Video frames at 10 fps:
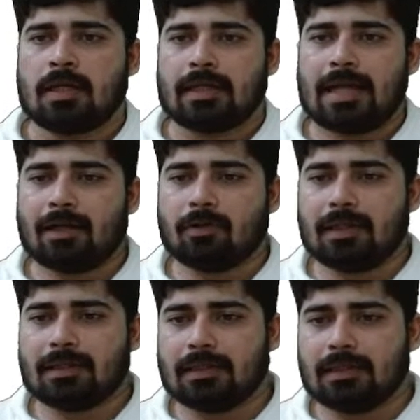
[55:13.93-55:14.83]

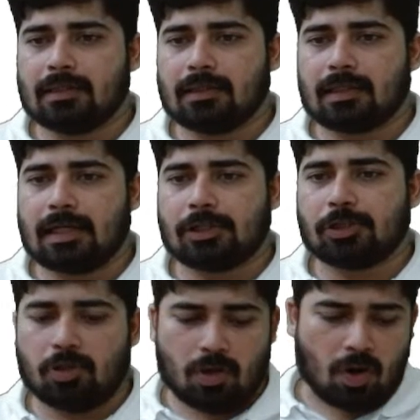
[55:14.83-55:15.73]
Calculate the
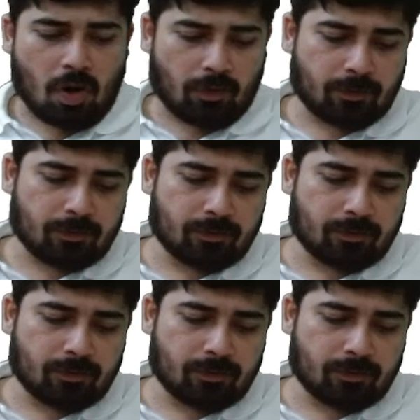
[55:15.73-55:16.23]
ratio of